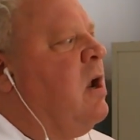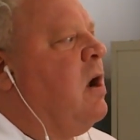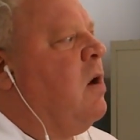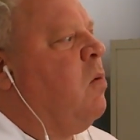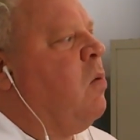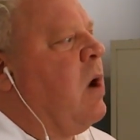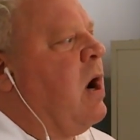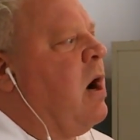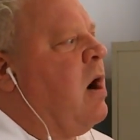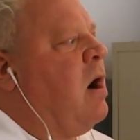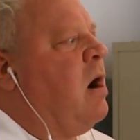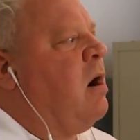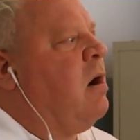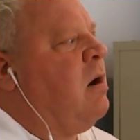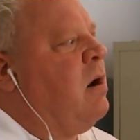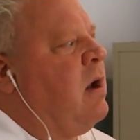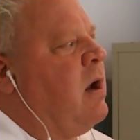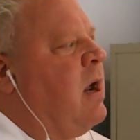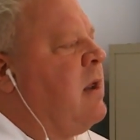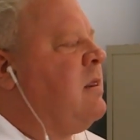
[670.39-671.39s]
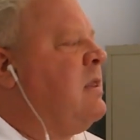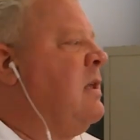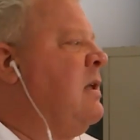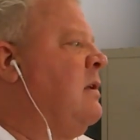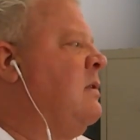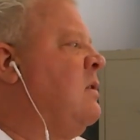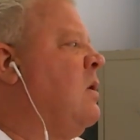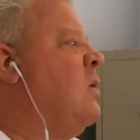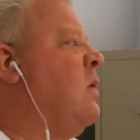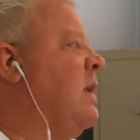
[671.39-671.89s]
where I
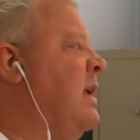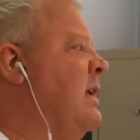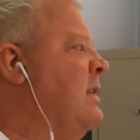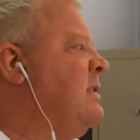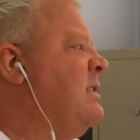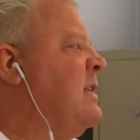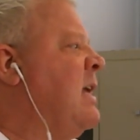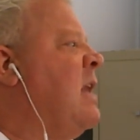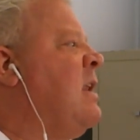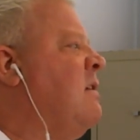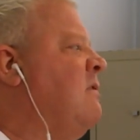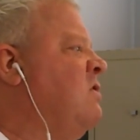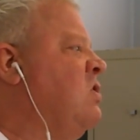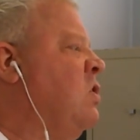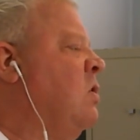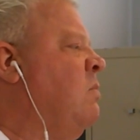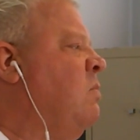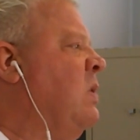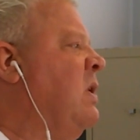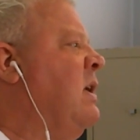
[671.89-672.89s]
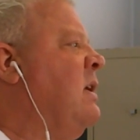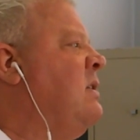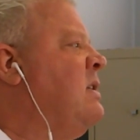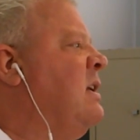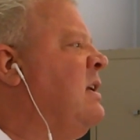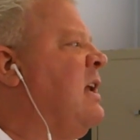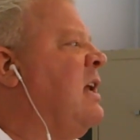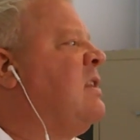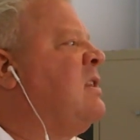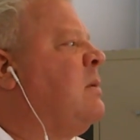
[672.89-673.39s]
think the only incentive should be
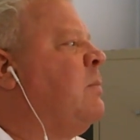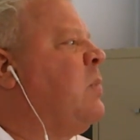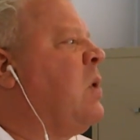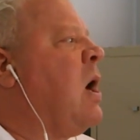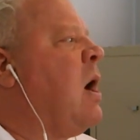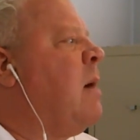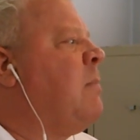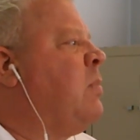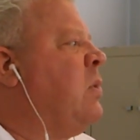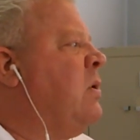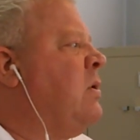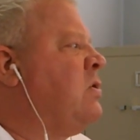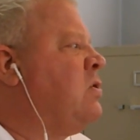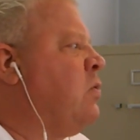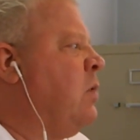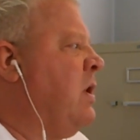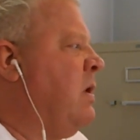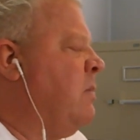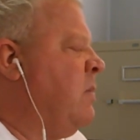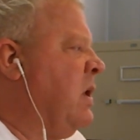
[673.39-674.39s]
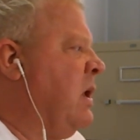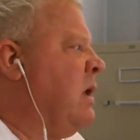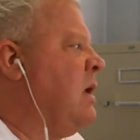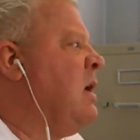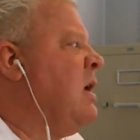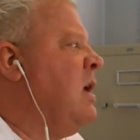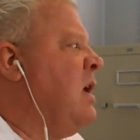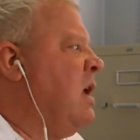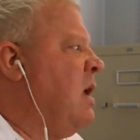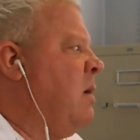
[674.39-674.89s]
to get the proper treatment
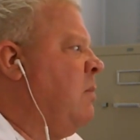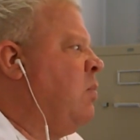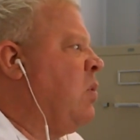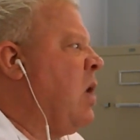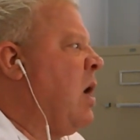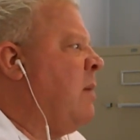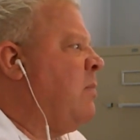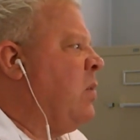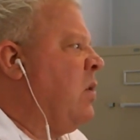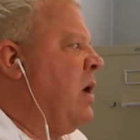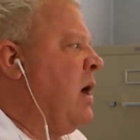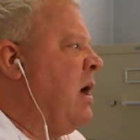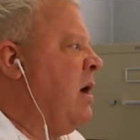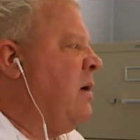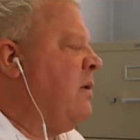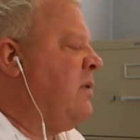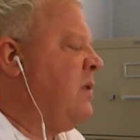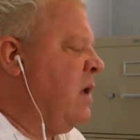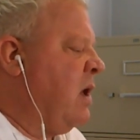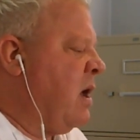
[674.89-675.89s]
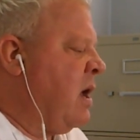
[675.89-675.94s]
and proper health.